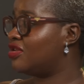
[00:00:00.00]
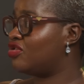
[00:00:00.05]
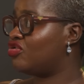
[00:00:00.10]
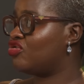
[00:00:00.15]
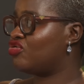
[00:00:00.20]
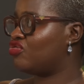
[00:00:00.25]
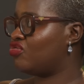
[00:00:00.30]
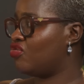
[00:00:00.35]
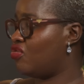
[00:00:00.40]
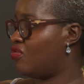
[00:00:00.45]
it
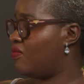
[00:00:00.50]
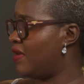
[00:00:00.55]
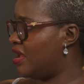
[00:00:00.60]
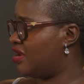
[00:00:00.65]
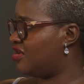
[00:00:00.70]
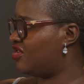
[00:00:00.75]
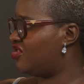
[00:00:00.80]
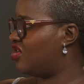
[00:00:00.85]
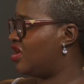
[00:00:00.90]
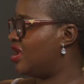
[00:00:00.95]
mm. so
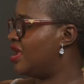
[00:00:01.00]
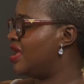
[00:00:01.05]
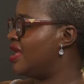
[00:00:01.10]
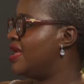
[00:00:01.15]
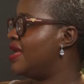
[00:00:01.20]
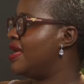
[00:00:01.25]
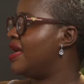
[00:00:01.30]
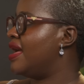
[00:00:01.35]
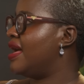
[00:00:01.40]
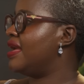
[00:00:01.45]
much
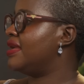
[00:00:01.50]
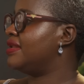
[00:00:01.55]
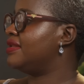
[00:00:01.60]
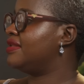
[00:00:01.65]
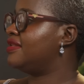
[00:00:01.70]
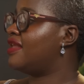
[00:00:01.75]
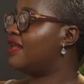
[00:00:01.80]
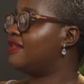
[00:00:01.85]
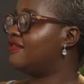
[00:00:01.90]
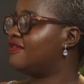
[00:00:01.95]

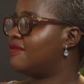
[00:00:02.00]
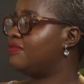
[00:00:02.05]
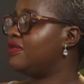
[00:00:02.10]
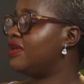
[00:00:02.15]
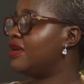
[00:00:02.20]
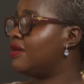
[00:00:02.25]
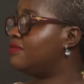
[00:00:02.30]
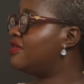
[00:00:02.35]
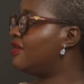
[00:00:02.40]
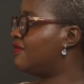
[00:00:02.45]
and that's
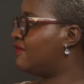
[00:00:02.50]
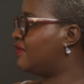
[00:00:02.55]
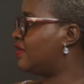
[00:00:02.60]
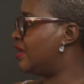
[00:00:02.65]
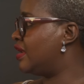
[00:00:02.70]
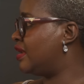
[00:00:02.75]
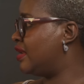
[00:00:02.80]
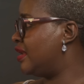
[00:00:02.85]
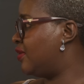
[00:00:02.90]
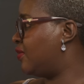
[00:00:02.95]
something i'm
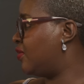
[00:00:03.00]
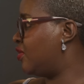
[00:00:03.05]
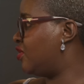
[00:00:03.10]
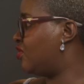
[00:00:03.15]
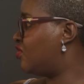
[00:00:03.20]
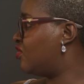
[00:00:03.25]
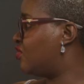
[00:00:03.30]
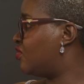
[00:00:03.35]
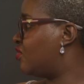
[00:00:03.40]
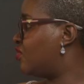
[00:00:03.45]
definitely going
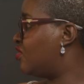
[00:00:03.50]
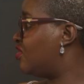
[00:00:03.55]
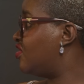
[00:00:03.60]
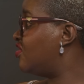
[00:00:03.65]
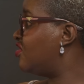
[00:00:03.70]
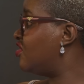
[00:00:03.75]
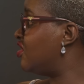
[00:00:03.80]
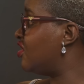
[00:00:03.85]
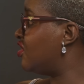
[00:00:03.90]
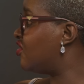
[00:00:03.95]
to
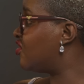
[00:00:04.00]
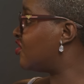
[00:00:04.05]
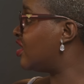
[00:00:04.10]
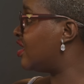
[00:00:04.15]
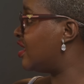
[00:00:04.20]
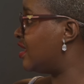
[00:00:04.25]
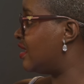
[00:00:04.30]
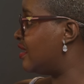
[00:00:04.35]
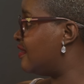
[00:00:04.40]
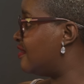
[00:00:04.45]
teach in
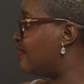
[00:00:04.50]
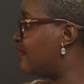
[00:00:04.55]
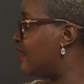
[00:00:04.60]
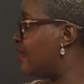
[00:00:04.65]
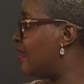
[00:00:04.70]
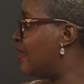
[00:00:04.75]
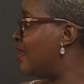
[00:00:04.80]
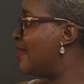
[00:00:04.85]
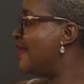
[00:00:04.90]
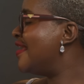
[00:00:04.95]

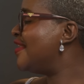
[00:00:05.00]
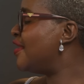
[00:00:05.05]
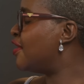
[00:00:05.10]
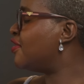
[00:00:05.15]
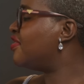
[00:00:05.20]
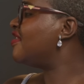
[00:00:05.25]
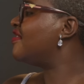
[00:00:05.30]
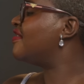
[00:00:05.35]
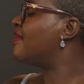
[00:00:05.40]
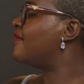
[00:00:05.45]
kinsey mm-hmm. now
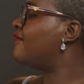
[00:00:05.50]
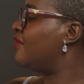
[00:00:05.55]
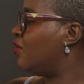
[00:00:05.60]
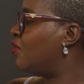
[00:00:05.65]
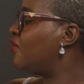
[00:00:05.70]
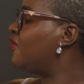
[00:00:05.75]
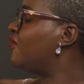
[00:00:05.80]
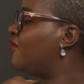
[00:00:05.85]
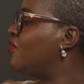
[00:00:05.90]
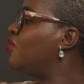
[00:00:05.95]
there's a
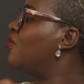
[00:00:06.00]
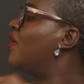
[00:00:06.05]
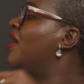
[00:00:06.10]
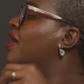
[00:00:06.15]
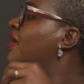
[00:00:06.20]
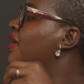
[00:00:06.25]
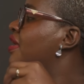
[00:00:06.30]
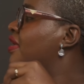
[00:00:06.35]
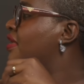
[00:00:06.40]
lot fewer